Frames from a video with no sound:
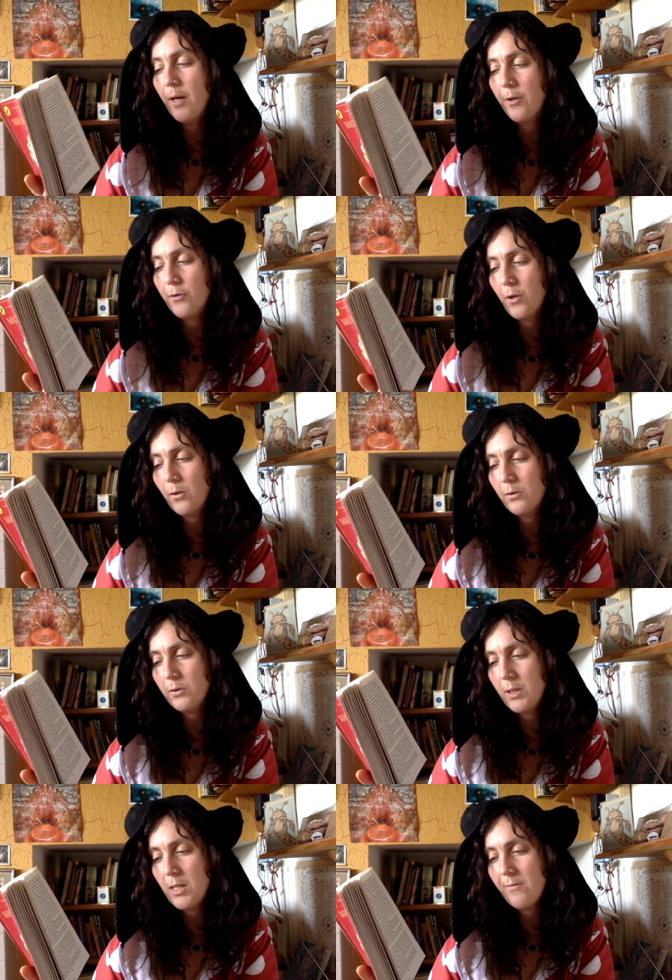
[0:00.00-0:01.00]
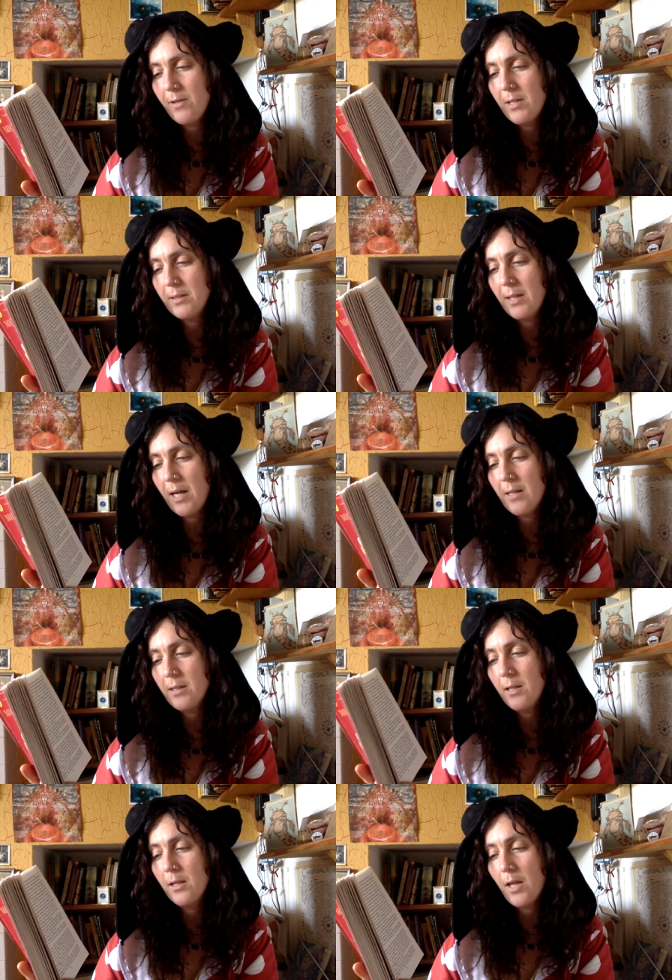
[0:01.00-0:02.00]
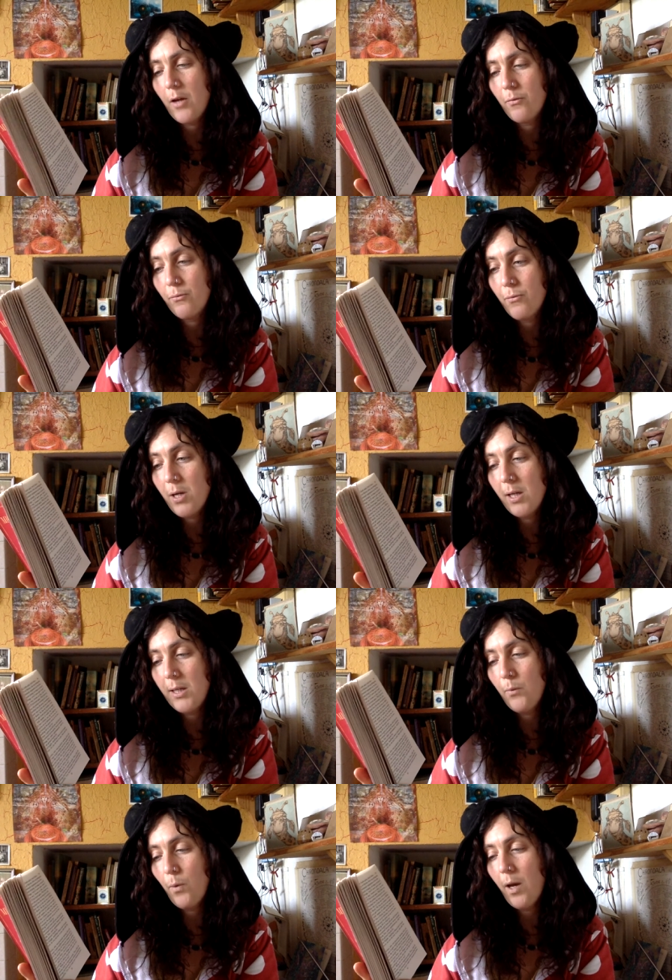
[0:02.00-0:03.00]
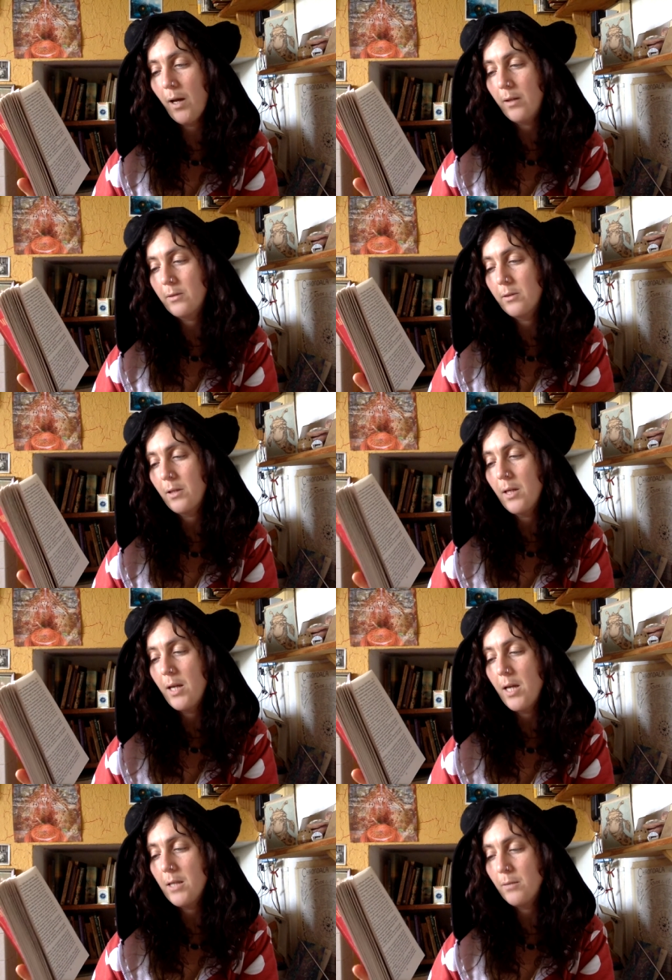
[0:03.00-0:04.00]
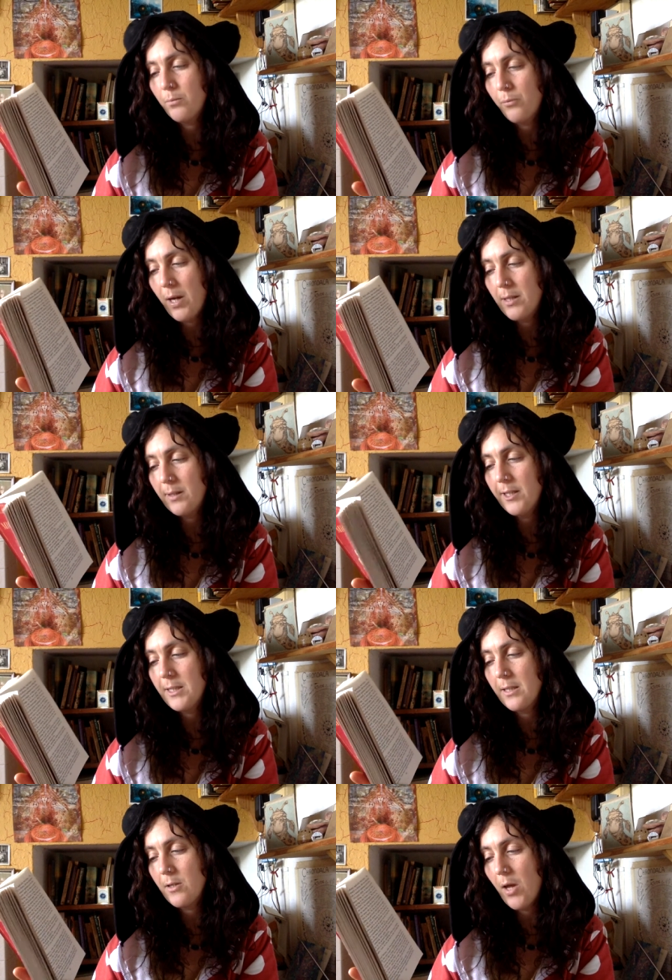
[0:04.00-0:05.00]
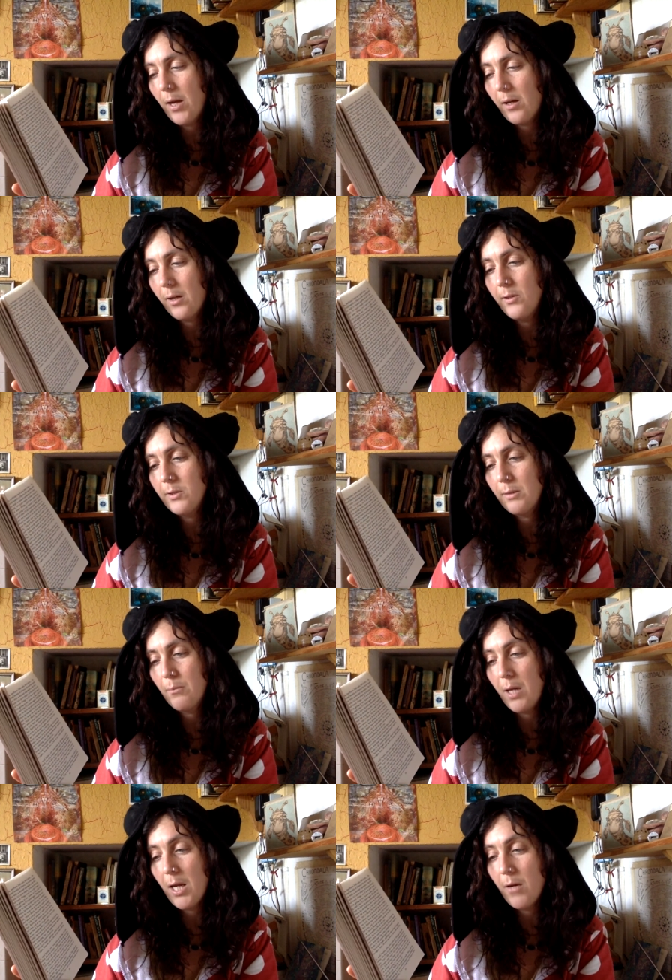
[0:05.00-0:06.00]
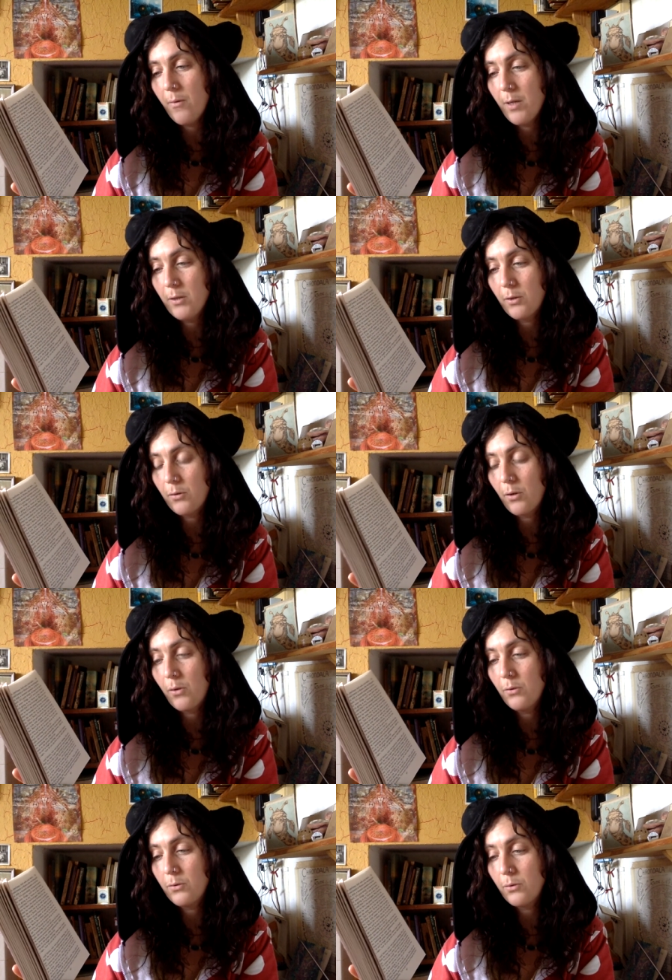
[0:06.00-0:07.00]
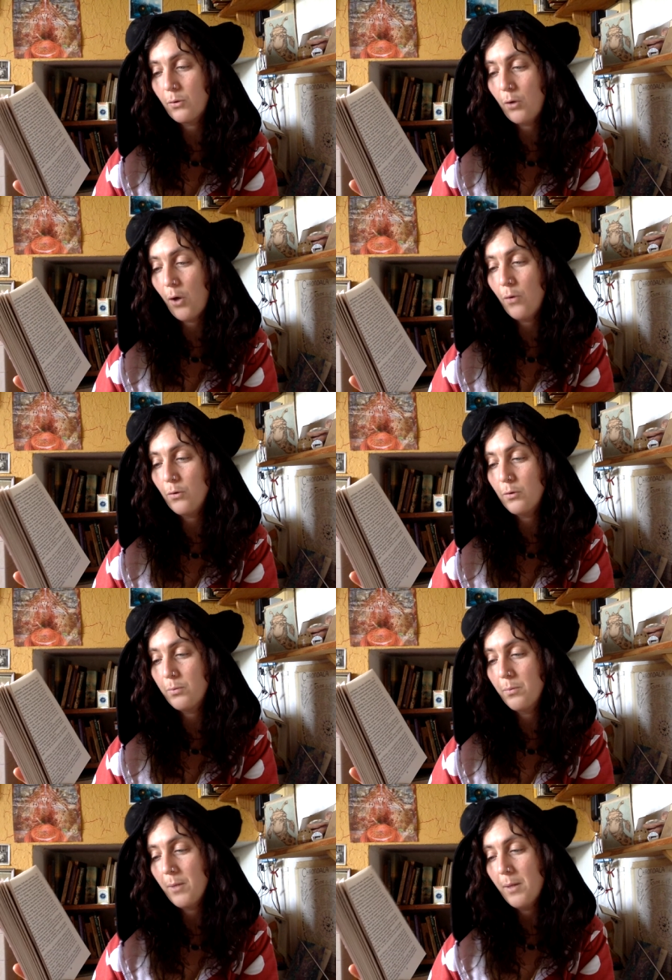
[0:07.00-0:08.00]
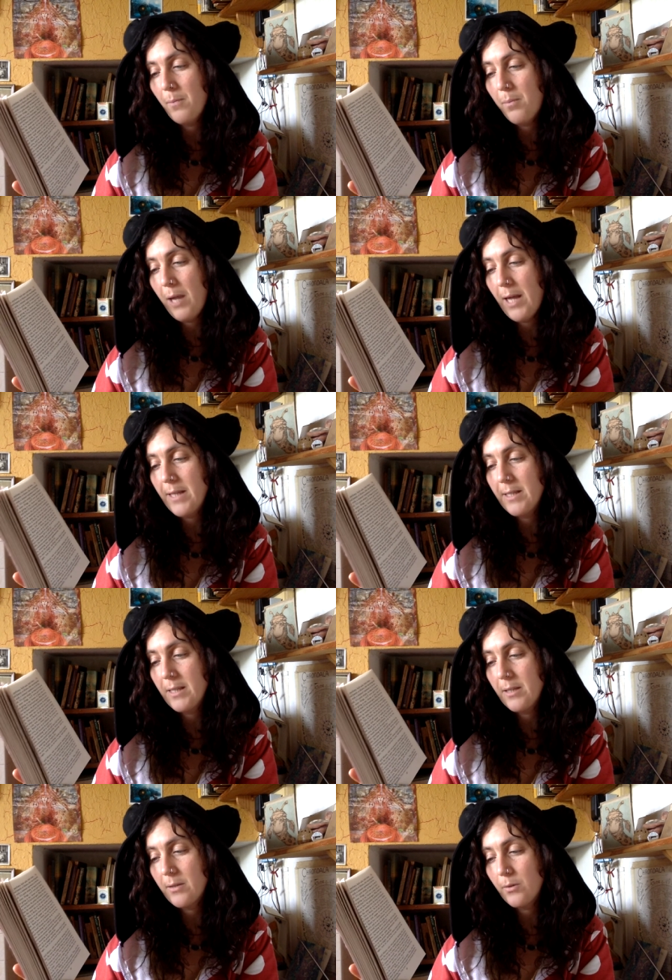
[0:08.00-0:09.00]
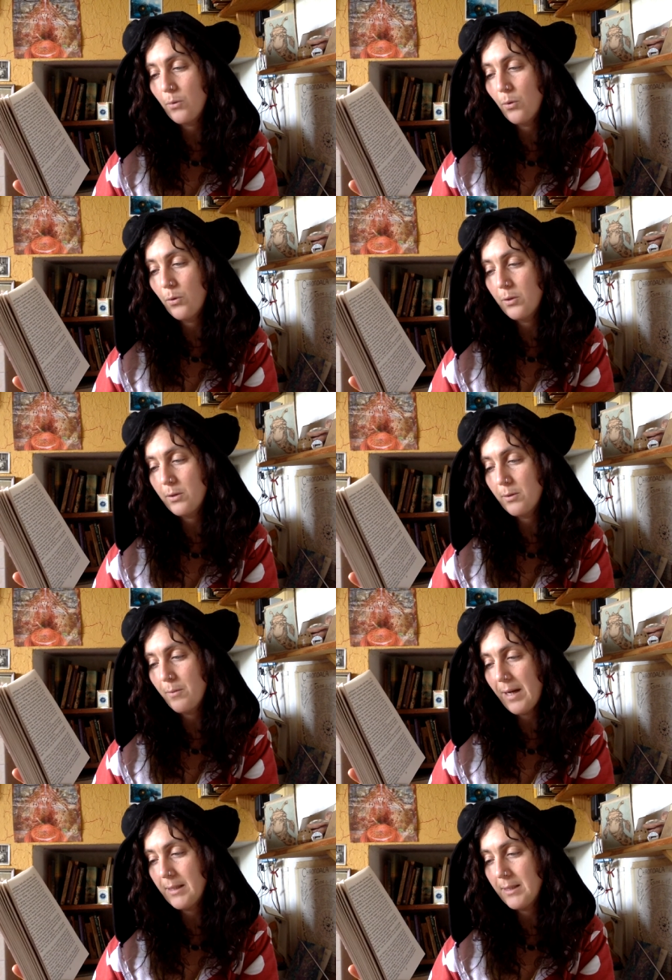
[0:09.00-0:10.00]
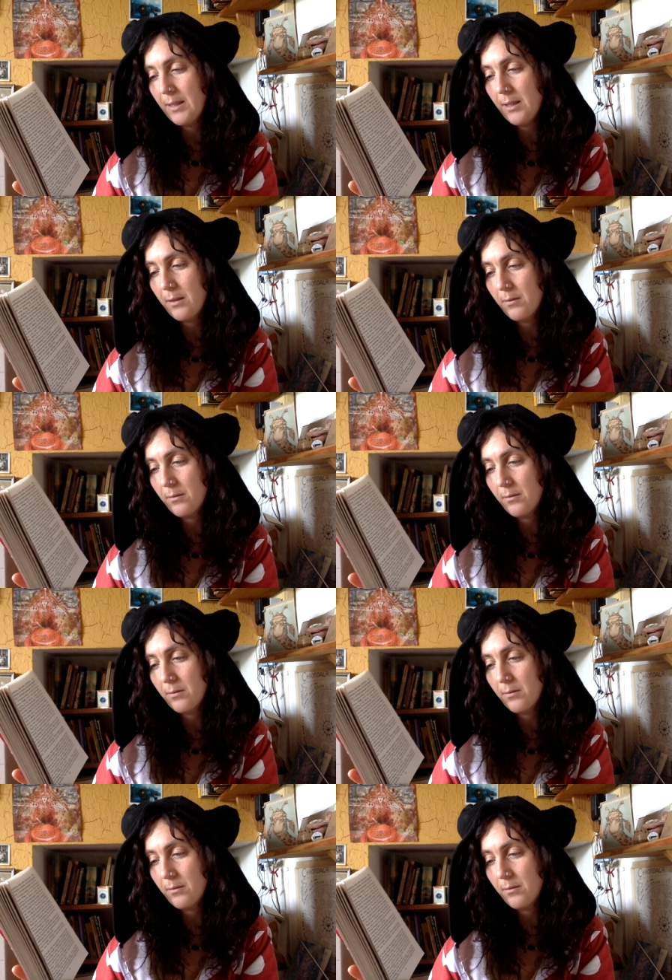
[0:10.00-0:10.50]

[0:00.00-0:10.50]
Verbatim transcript: and a doll's TV set that really works. Here's a bracelet, a necklace, some earrings, a doll's gold plated automatic,